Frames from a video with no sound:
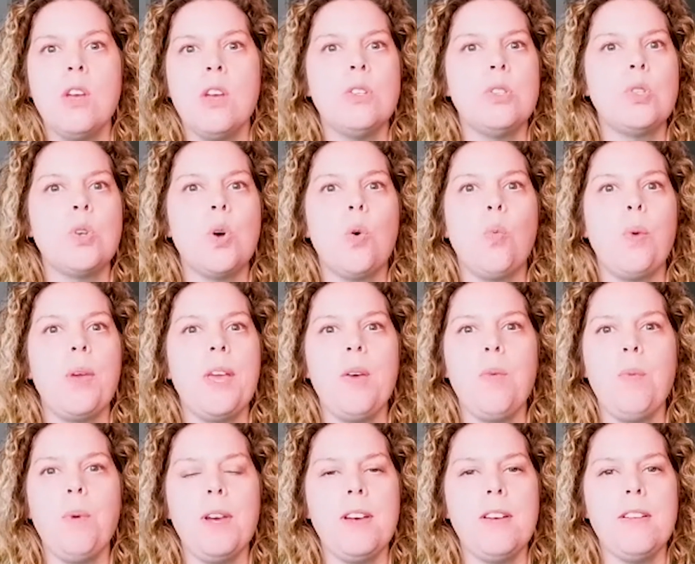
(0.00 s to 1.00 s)
So we
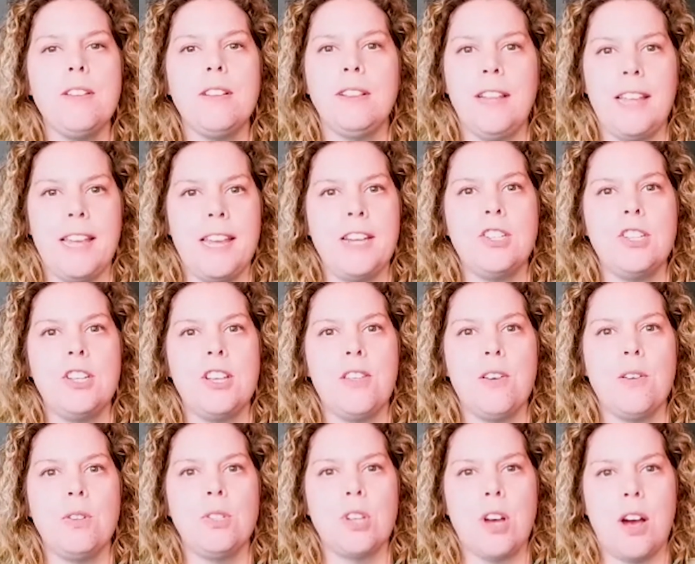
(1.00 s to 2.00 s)
will link to
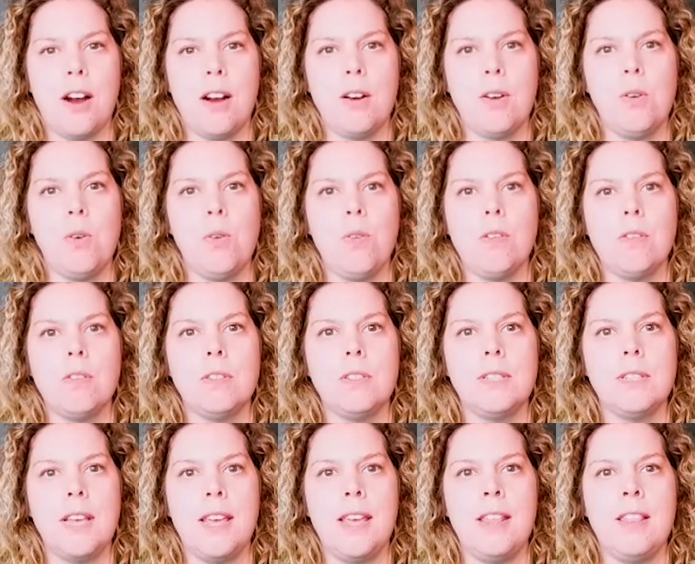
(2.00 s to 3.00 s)
those
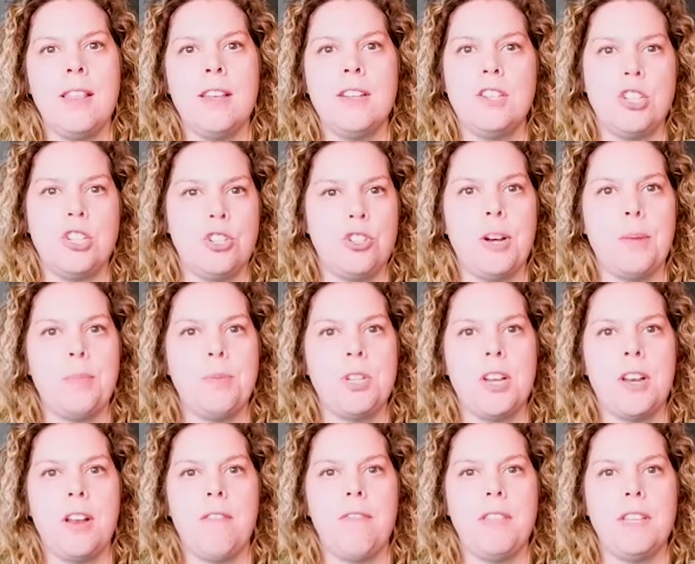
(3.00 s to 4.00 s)
articles in the
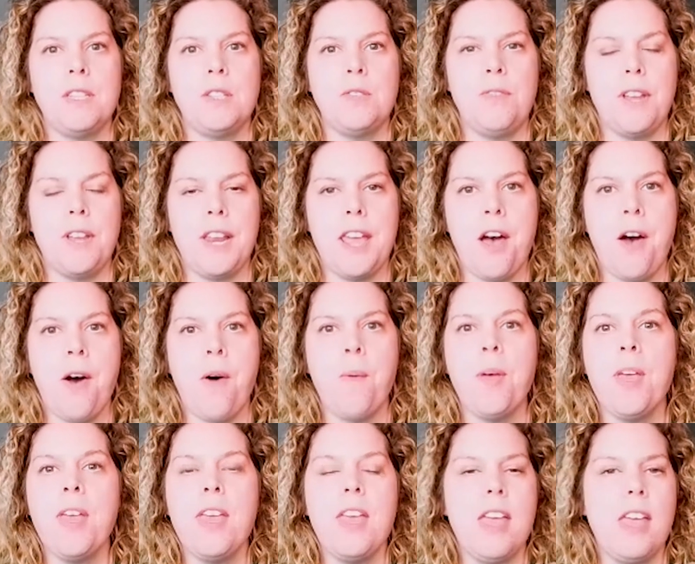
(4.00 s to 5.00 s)
description of this video
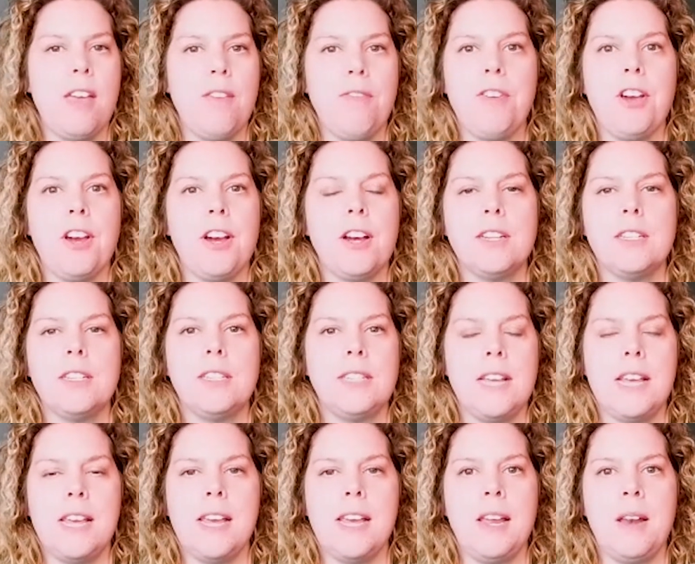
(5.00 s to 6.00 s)
if you're
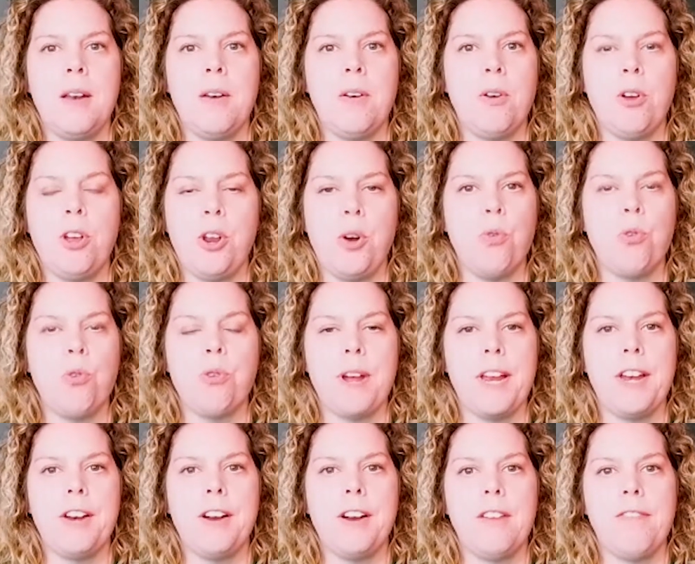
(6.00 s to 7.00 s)
seeking, you know,
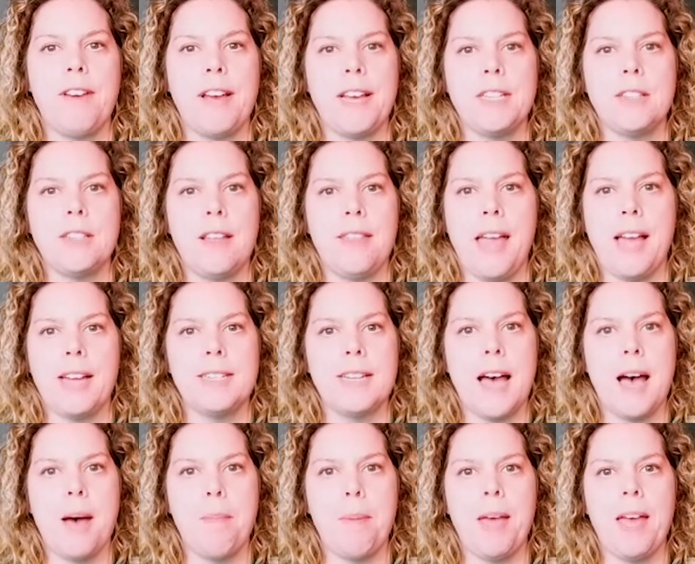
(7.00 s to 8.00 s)
greater advice on that
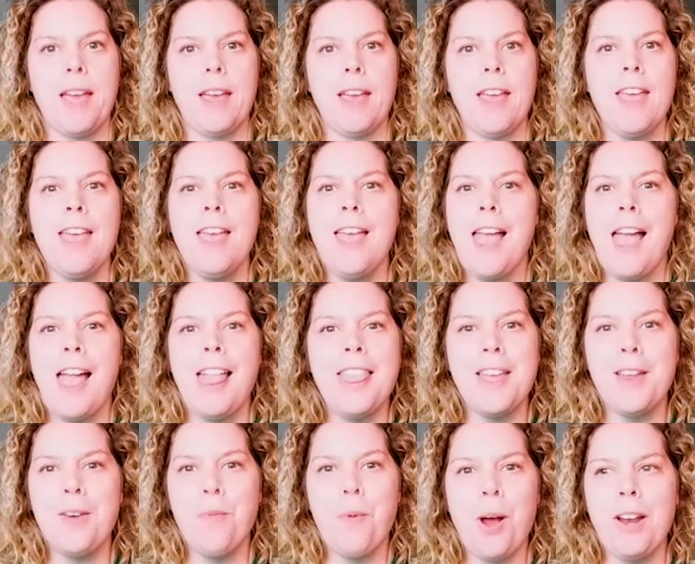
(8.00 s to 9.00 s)
topic. And
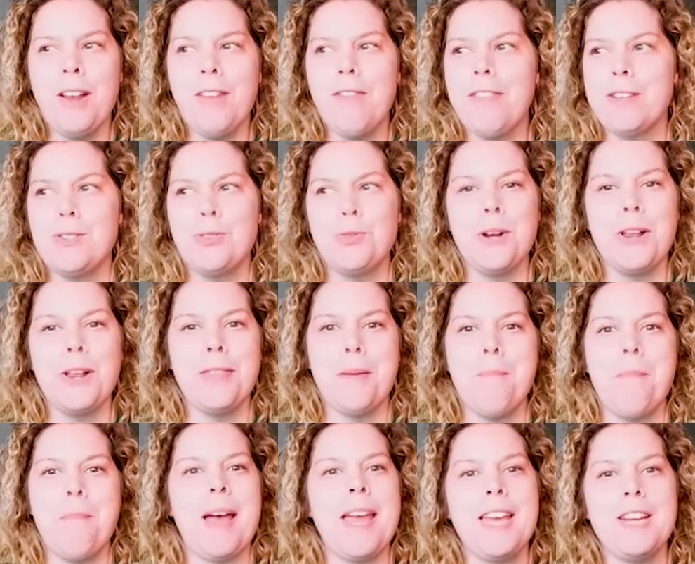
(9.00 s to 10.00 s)
then one of the sort of the
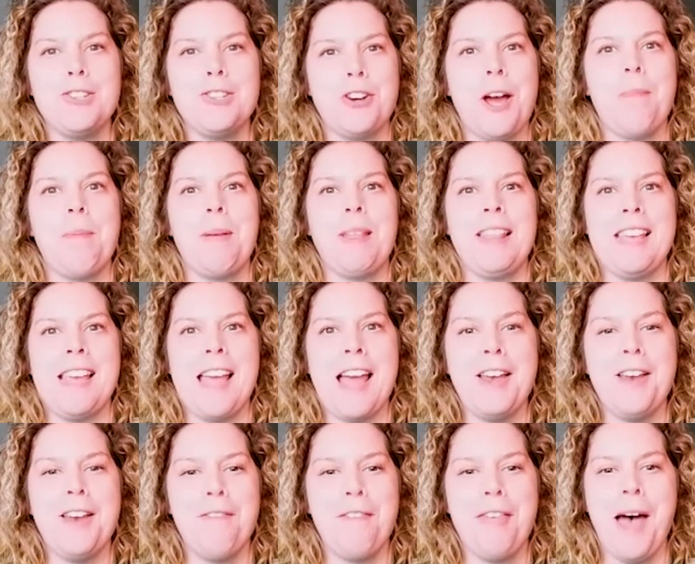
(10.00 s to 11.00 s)
mic drop at the
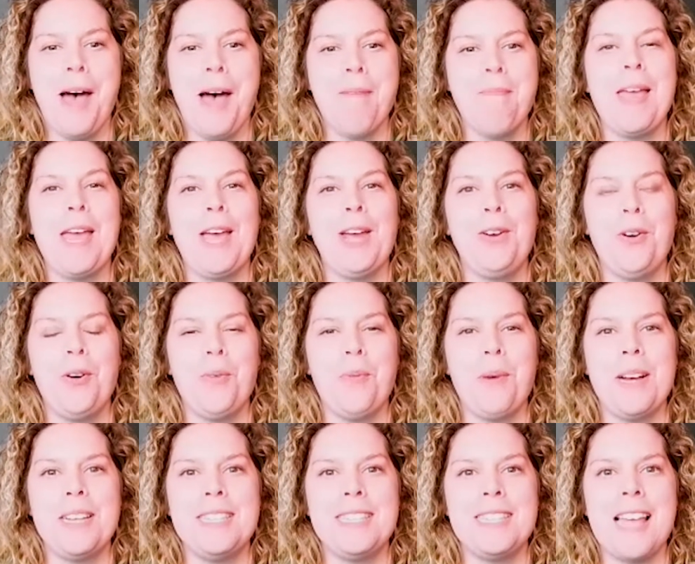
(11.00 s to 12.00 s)
end of that panel
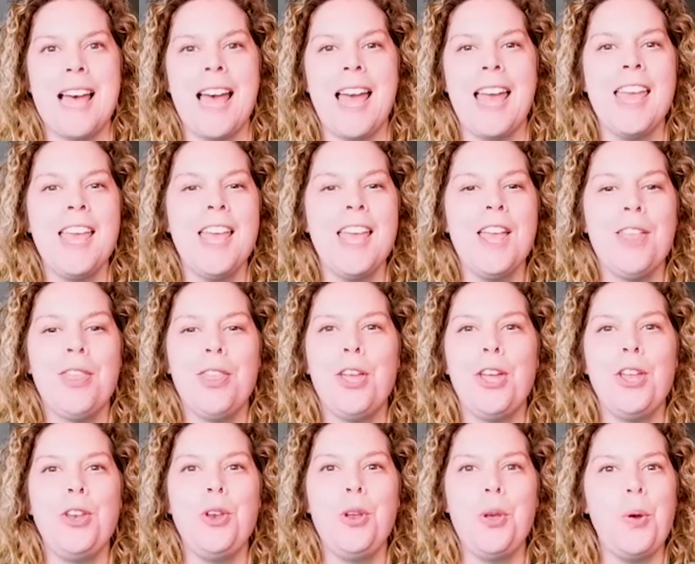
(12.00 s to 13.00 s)
was that
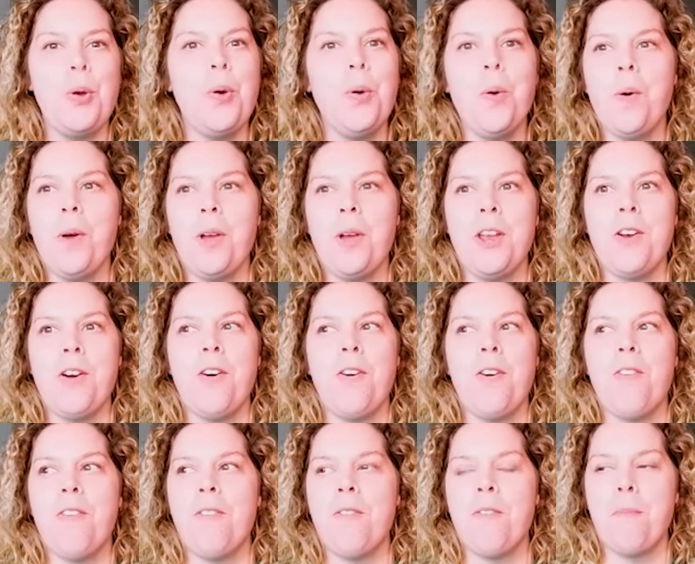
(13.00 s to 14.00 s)
the new, you
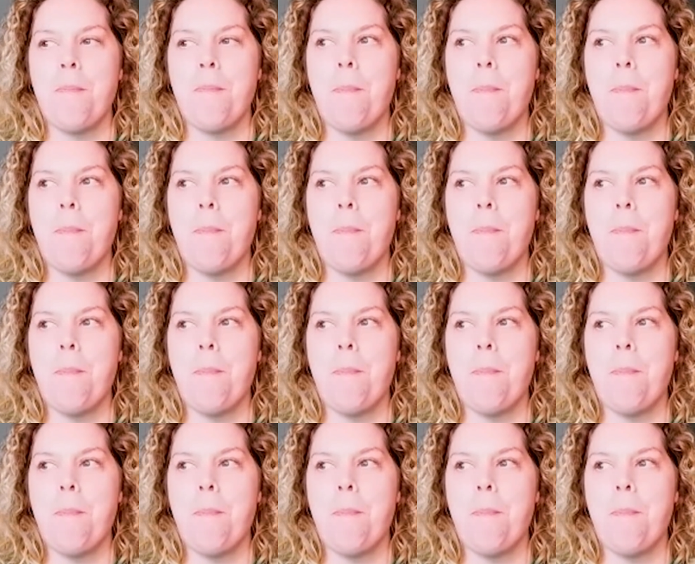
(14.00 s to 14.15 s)
know,